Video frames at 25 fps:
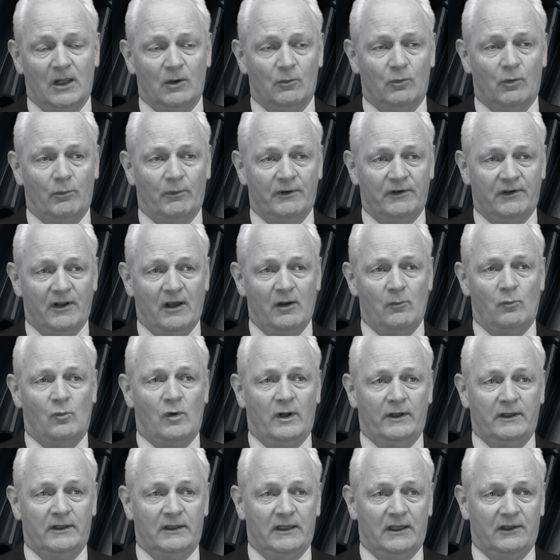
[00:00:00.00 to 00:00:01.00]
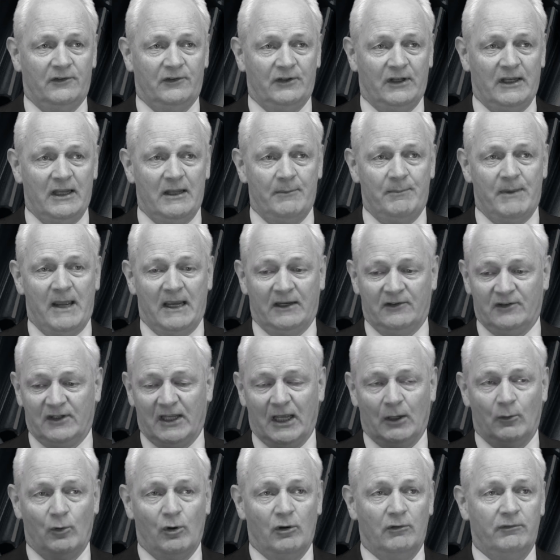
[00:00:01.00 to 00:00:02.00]
What we don't want is an airbag to
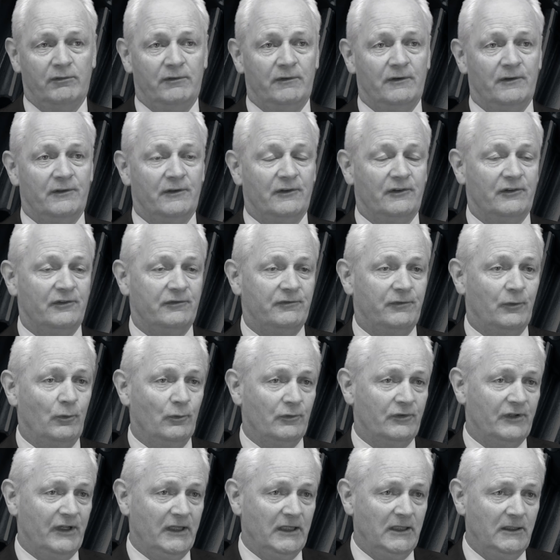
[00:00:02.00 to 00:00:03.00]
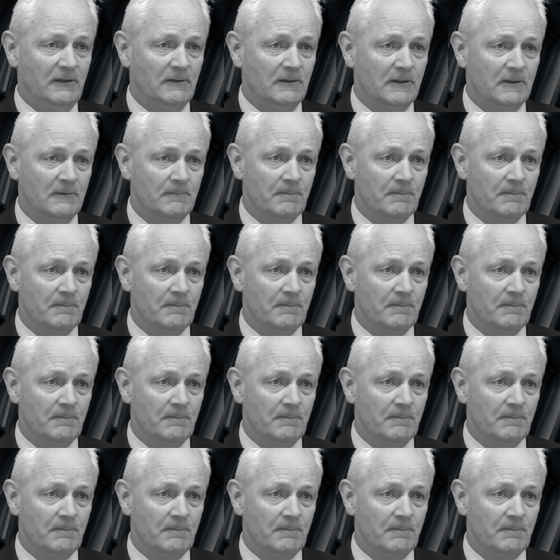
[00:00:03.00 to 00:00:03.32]
go off that's faulty.